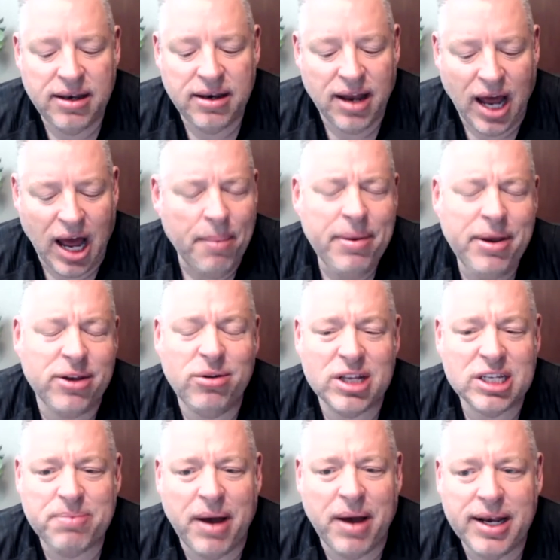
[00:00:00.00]
I'm going to do
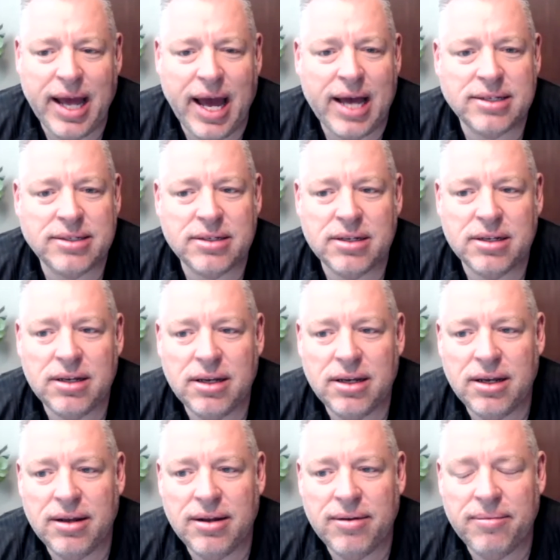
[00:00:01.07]
this podcast,
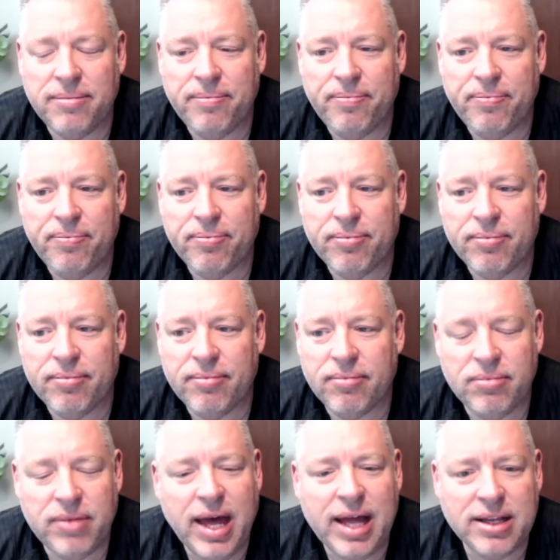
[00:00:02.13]

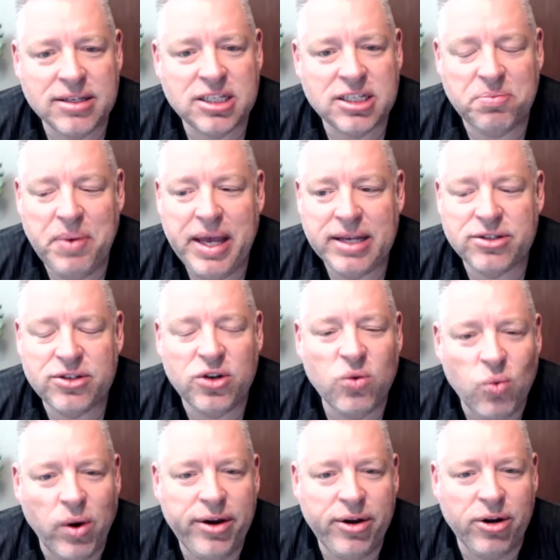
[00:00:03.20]
that speaks to
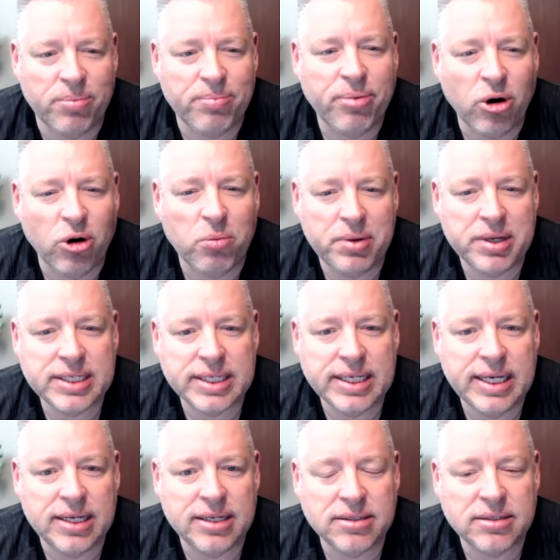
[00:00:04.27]
what your purpose
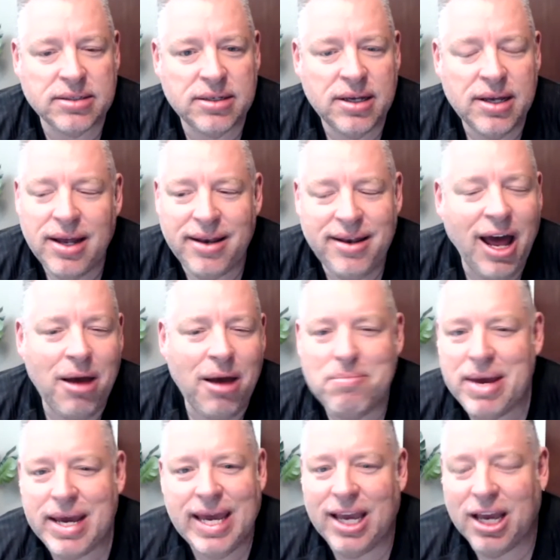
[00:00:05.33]
is. Not
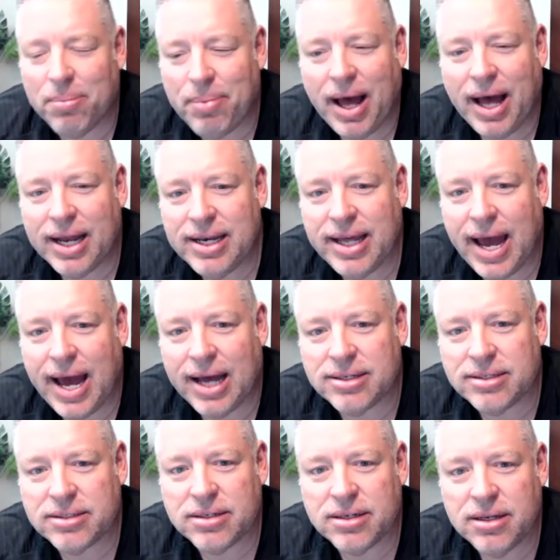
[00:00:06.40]
making a
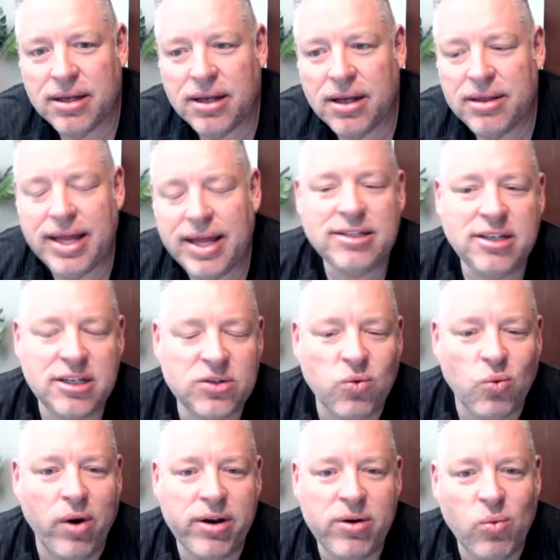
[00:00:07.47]
podcast. That's just
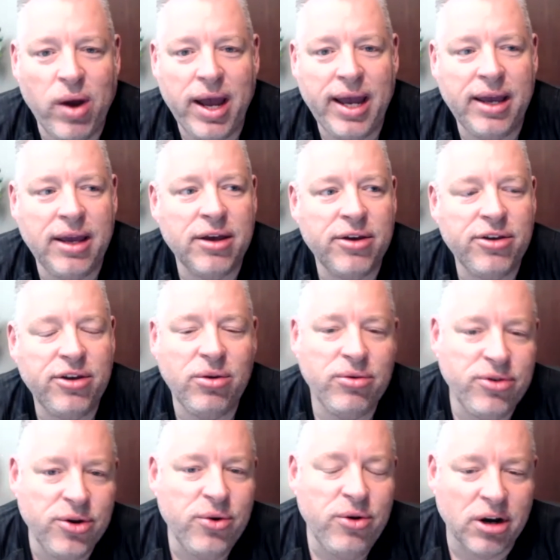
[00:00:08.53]
one way you
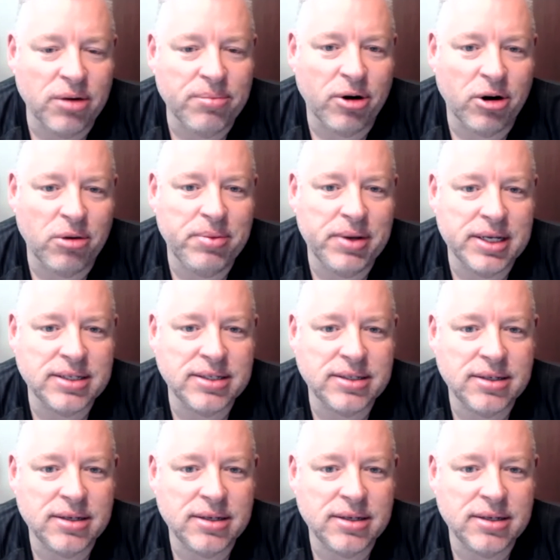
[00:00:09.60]
do your purpose.